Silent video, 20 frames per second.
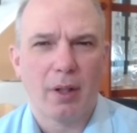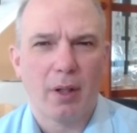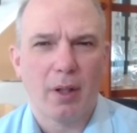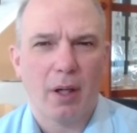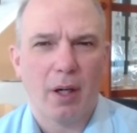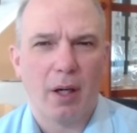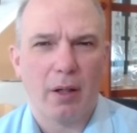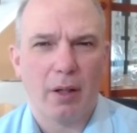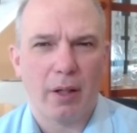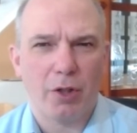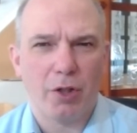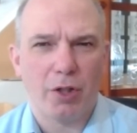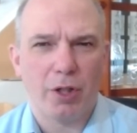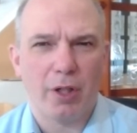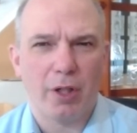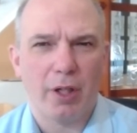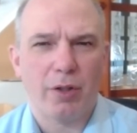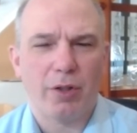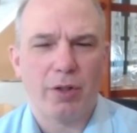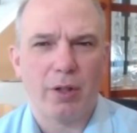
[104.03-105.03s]
our
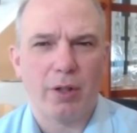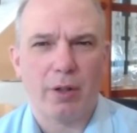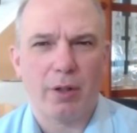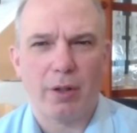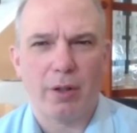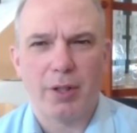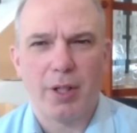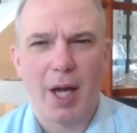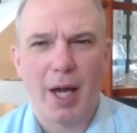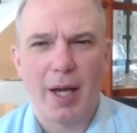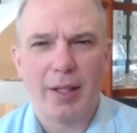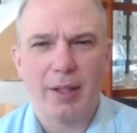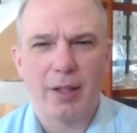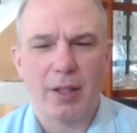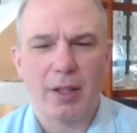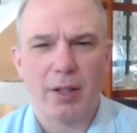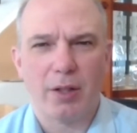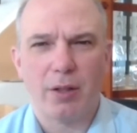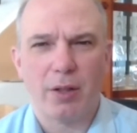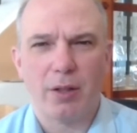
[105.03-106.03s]
engineers and
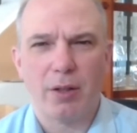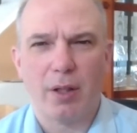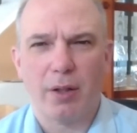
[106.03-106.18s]
neuroscientists